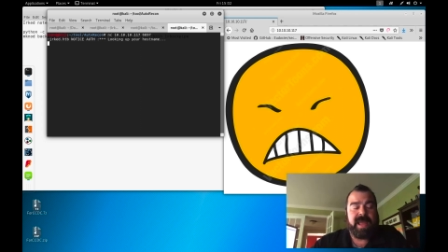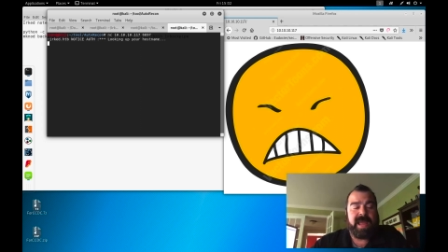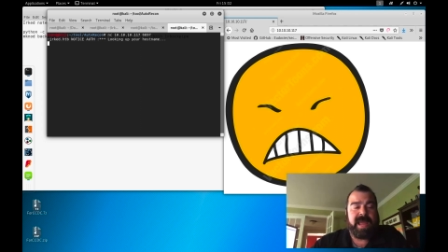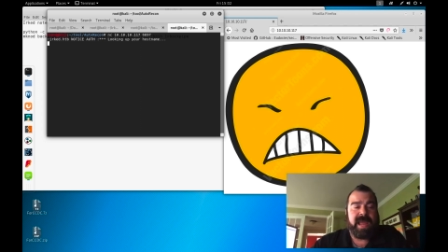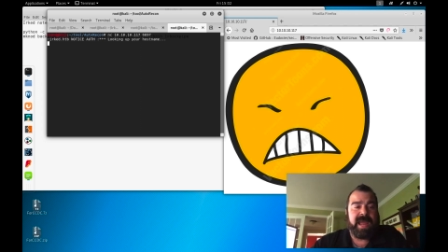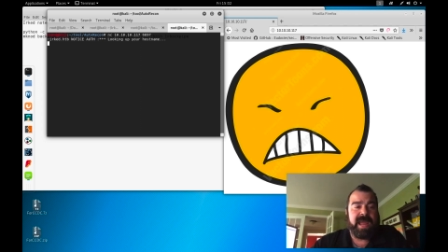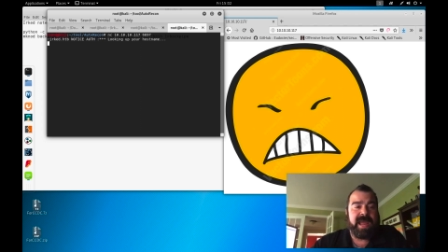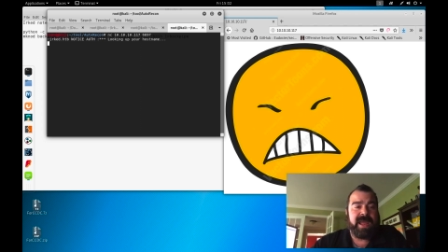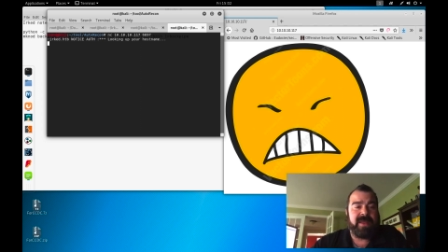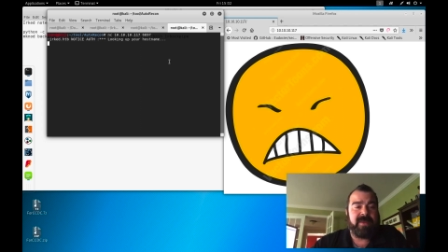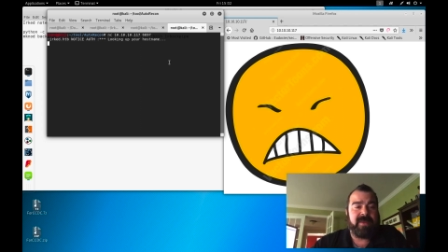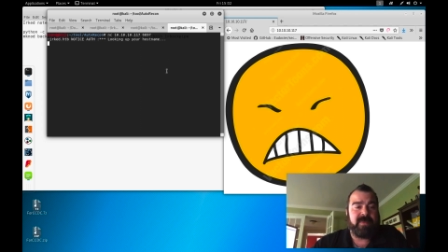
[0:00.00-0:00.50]

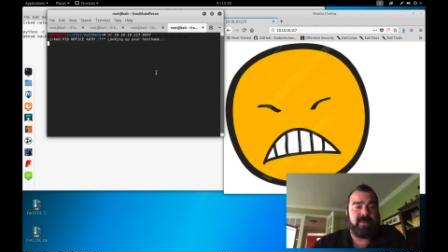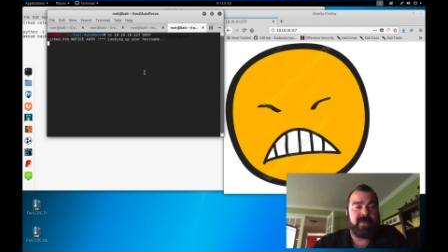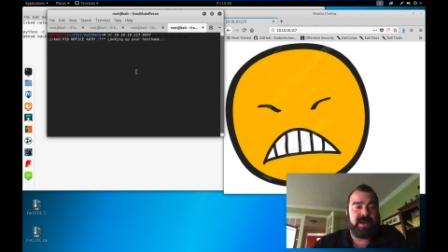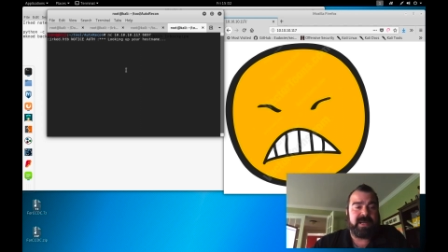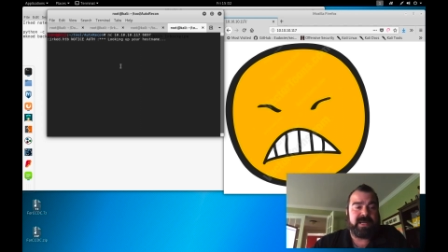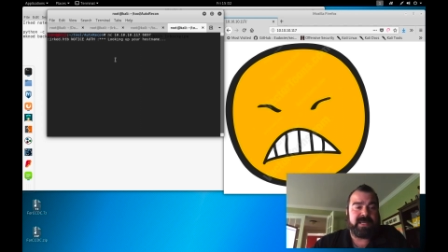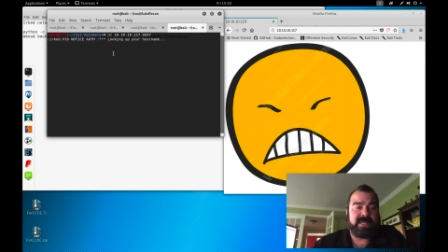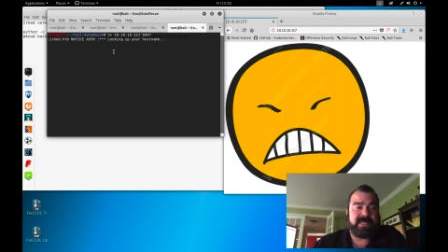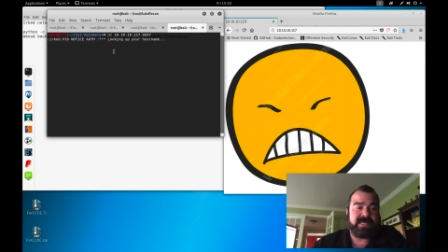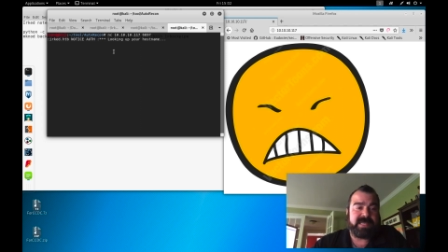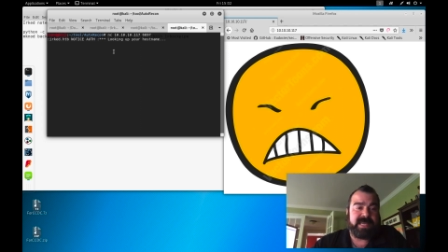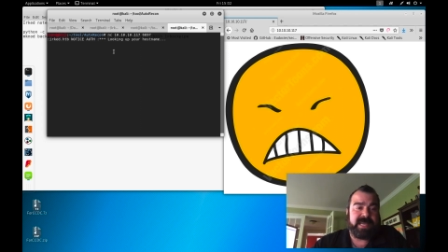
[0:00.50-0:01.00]
And we're
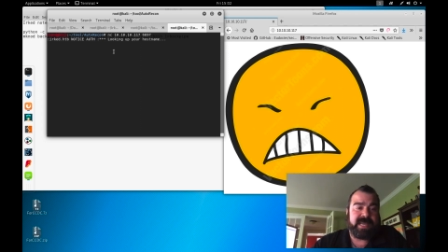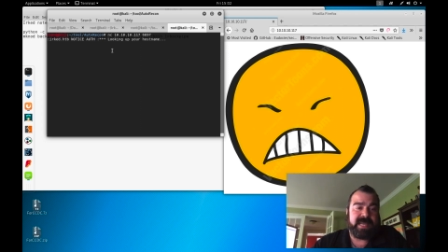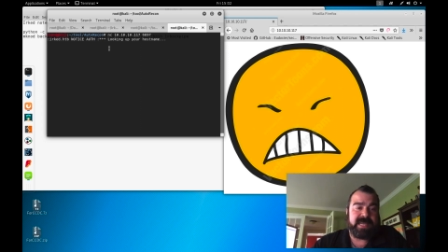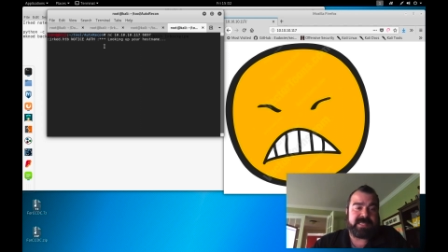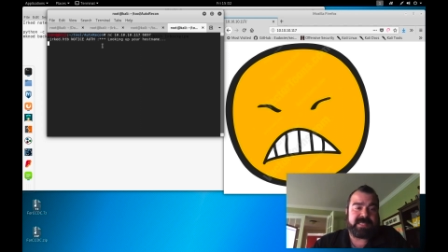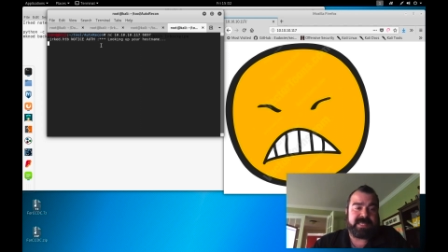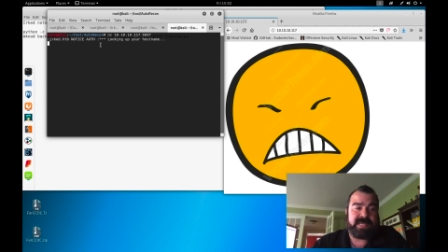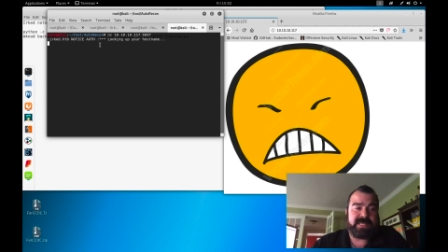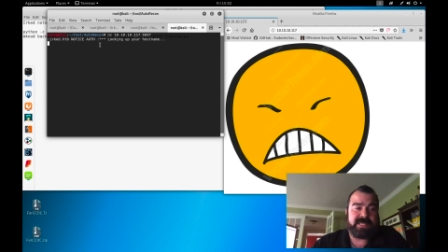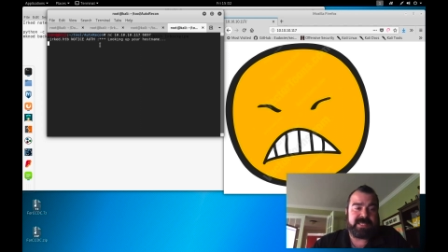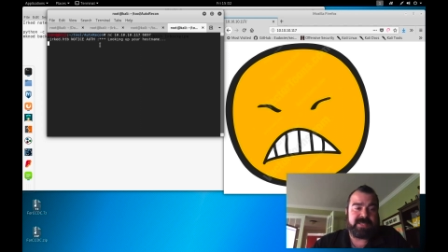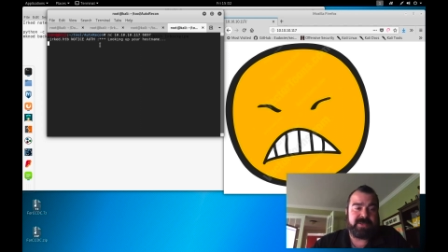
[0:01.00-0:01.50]
going to see it
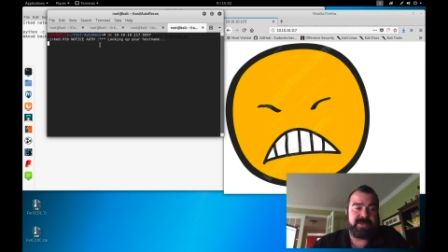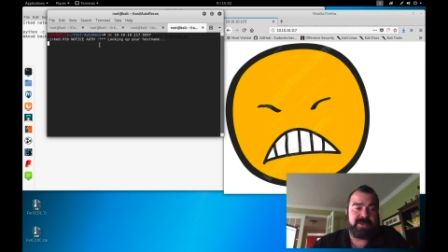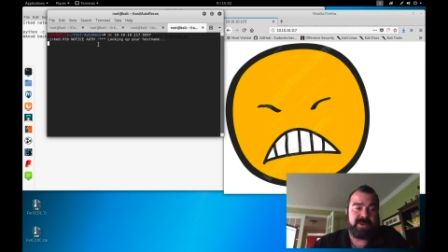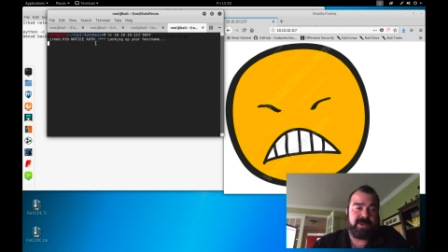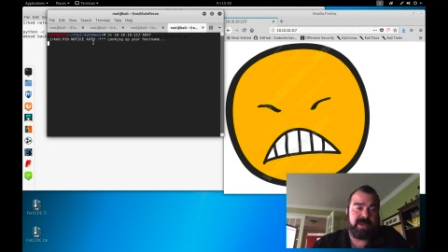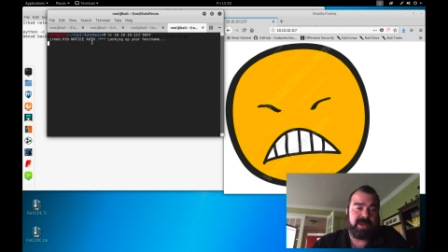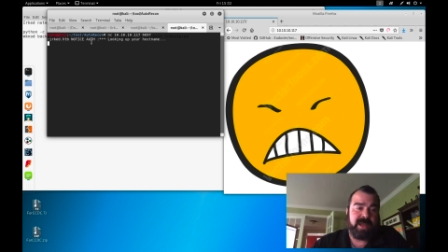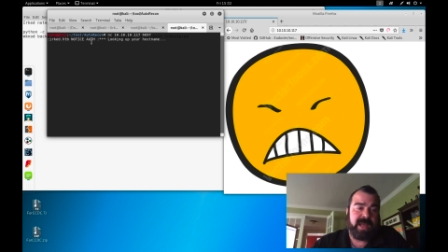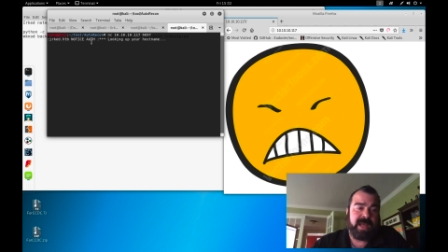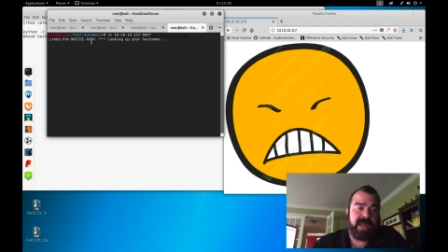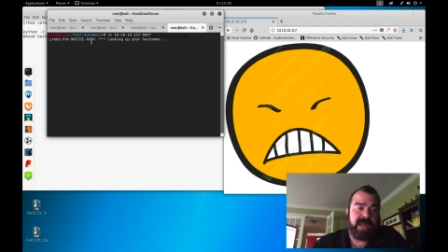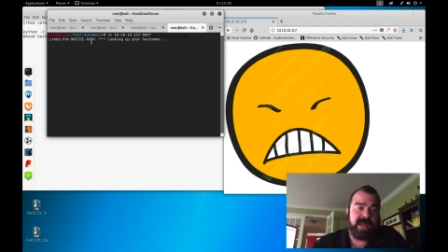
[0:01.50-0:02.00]
says
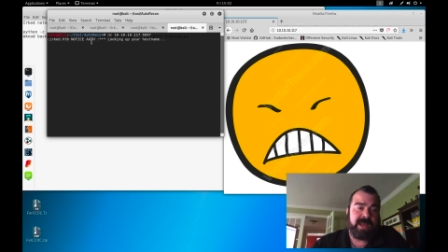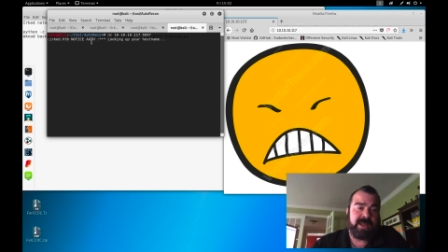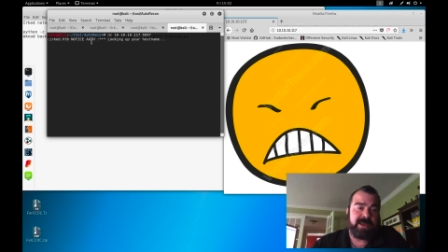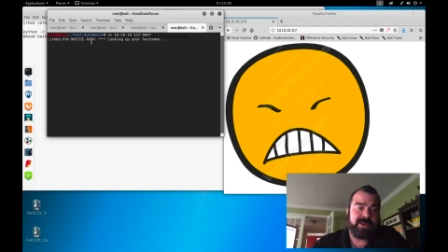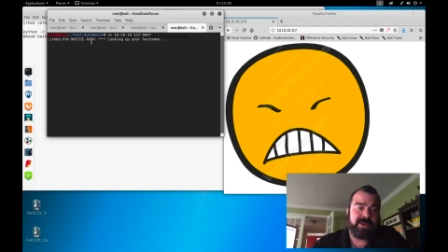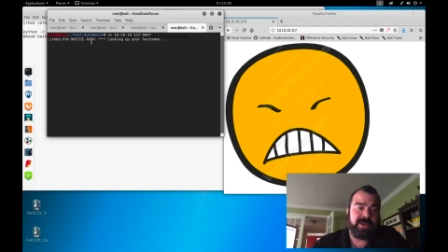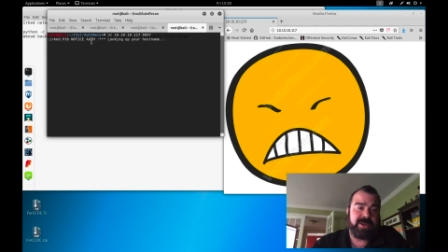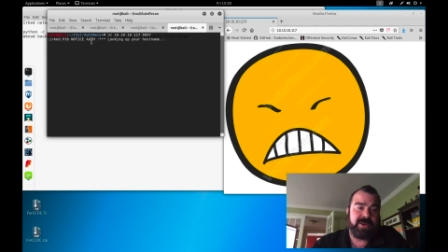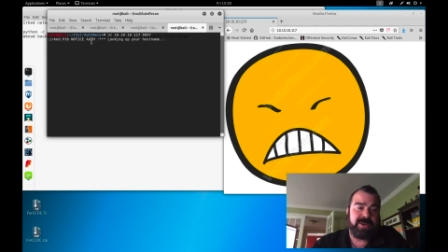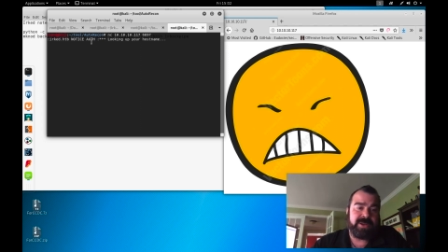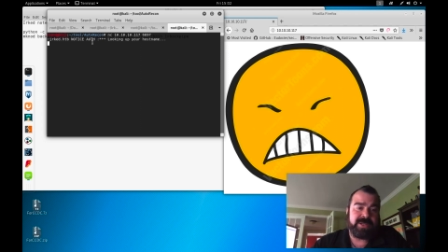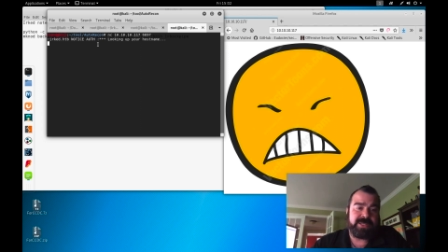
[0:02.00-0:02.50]

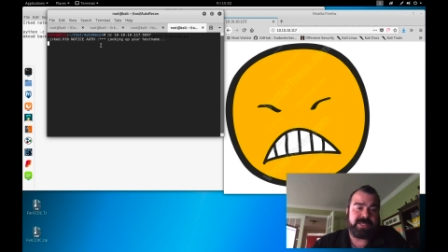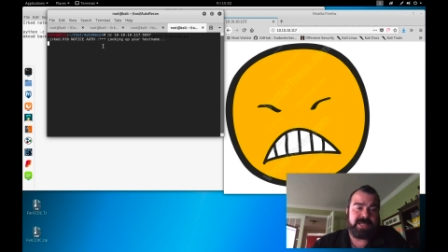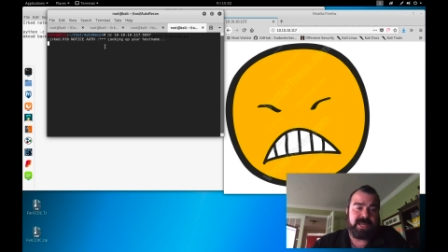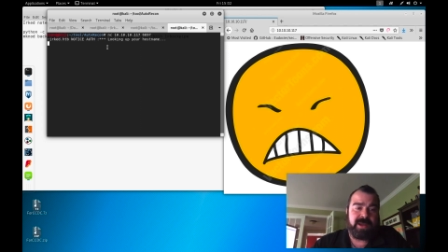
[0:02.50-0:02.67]
notice